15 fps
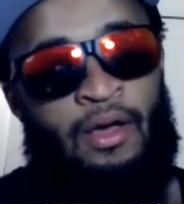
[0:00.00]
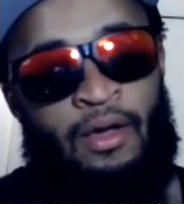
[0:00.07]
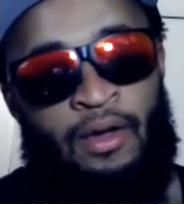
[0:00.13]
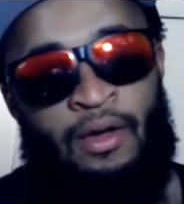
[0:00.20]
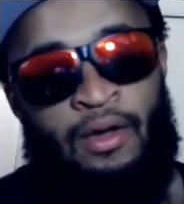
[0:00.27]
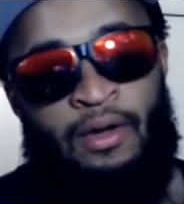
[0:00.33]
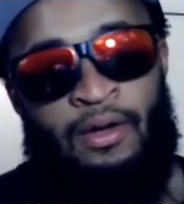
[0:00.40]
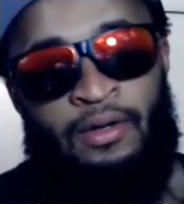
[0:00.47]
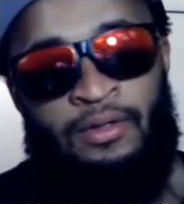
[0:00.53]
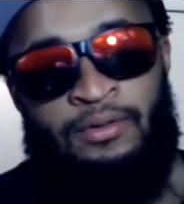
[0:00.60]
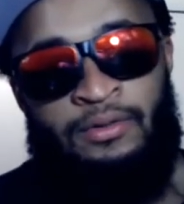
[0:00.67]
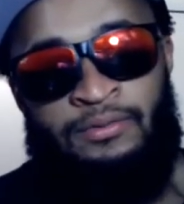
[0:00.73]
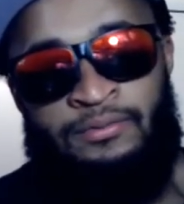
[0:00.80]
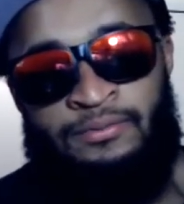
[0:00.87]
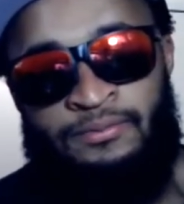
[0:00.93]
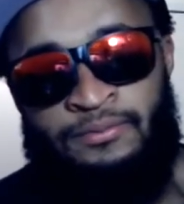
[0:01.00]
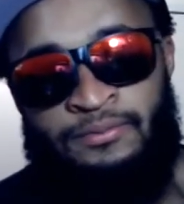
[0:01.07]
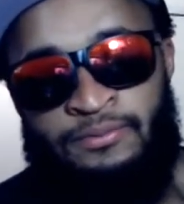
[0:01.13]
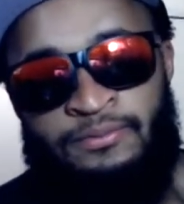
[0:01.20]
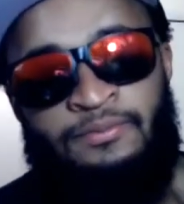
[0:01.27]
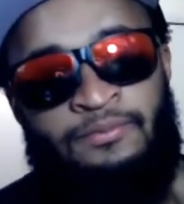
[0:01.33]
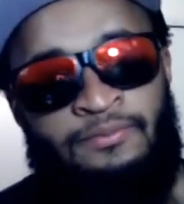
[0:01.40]

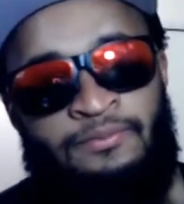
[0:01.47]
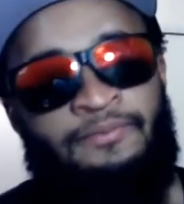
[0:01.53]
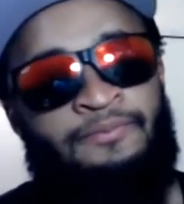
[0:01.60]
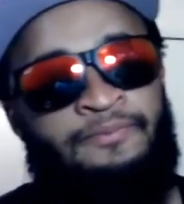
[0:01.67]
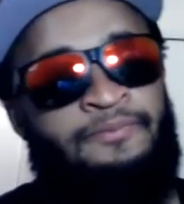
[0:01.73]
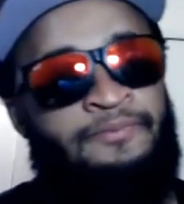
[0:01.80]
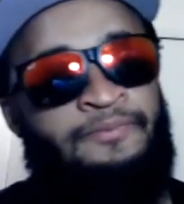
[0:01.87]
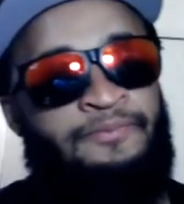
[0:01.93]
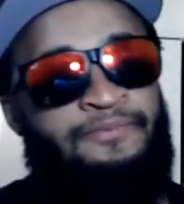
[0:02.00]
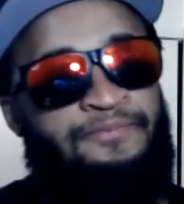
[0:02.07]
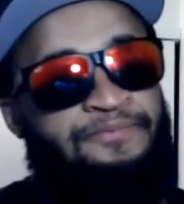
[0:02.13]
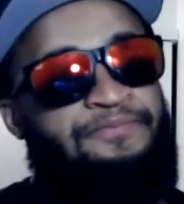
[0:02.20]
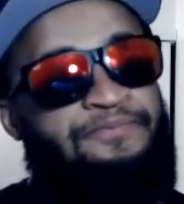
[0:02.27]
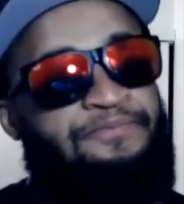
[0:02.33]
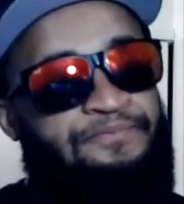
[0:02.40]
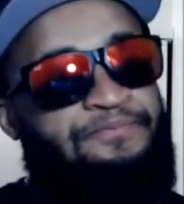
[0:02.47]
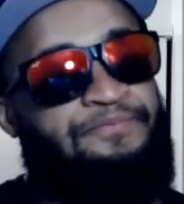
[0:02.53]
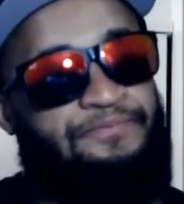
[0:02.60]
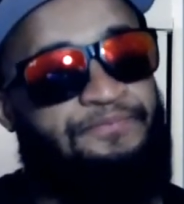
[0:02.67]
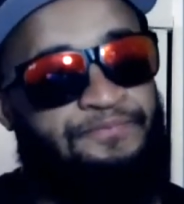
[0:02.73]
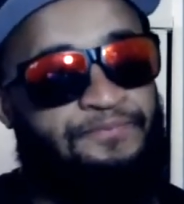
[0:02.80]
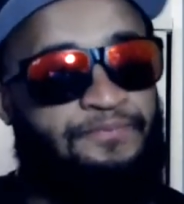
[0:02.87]

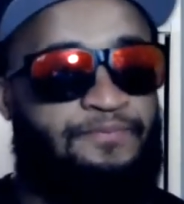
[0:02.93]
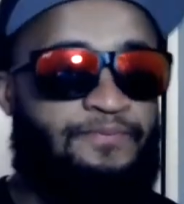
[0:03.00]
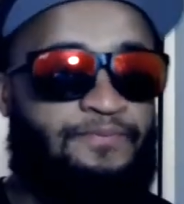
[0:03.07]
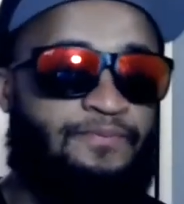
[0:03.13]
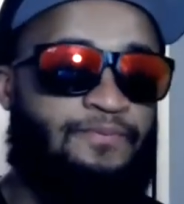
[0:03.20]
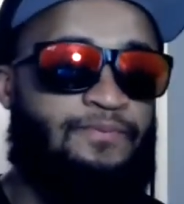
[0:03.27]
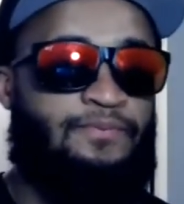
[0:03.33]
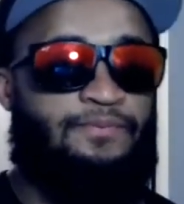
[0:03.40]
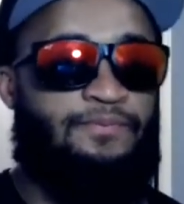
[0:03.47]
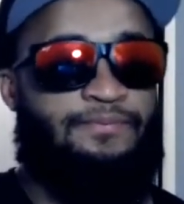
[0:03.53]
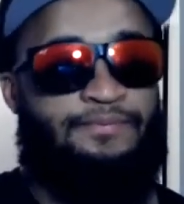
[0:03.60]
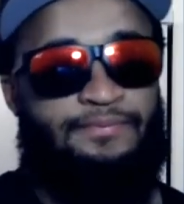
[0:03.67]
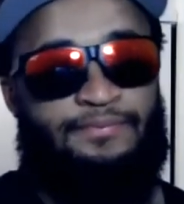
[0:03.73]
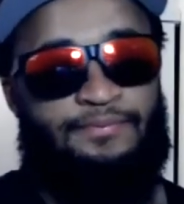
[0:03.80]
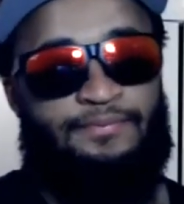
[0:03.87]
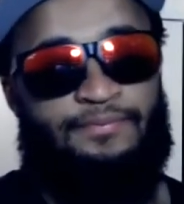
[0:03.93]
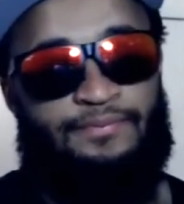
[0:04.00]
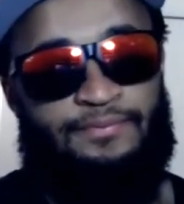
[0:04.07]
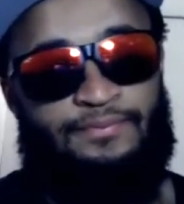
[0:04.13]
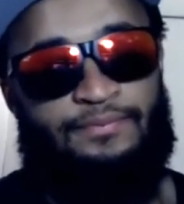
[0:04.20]
This person isn't speaking.